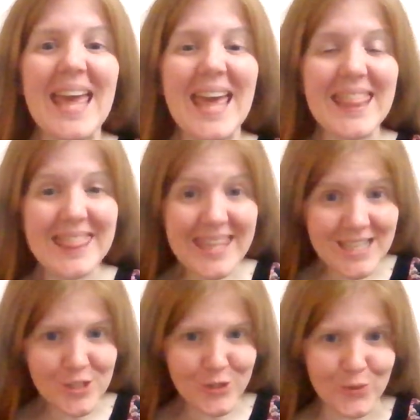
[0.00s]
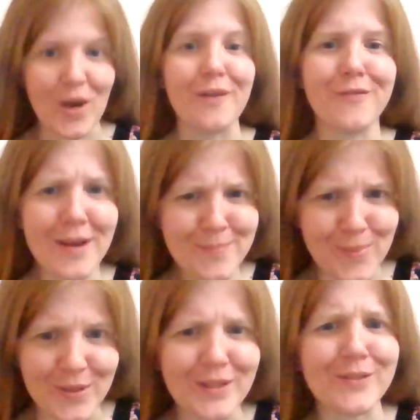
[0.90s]
And these two are very
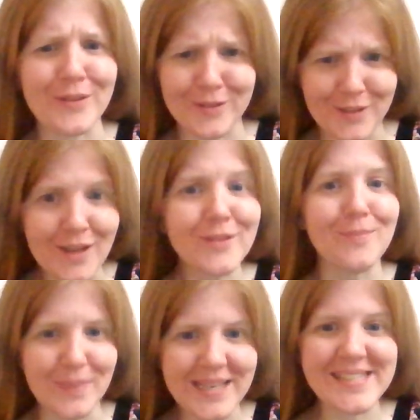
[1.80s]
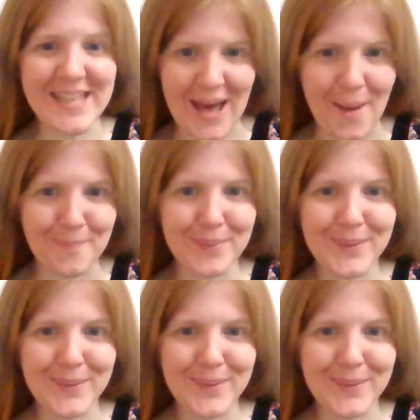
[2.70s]
important to not mix up.